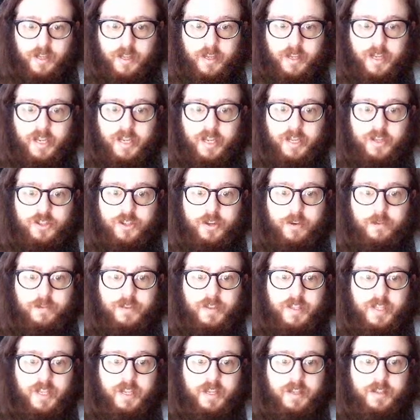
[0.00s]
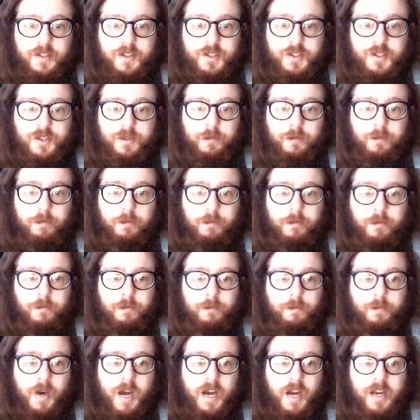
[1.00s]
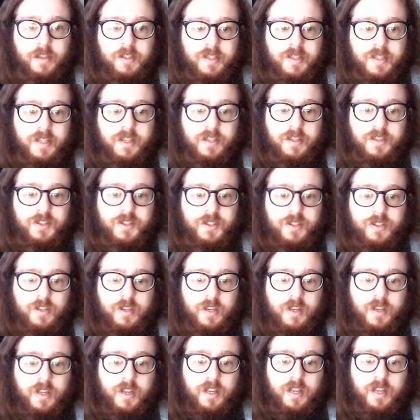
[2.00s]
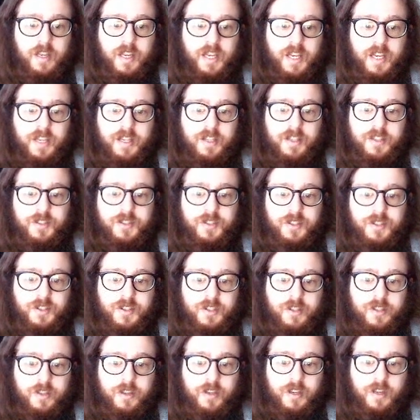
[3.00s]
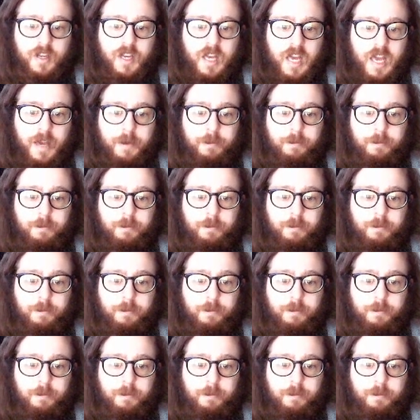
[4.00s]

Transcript: Each of these boxes is a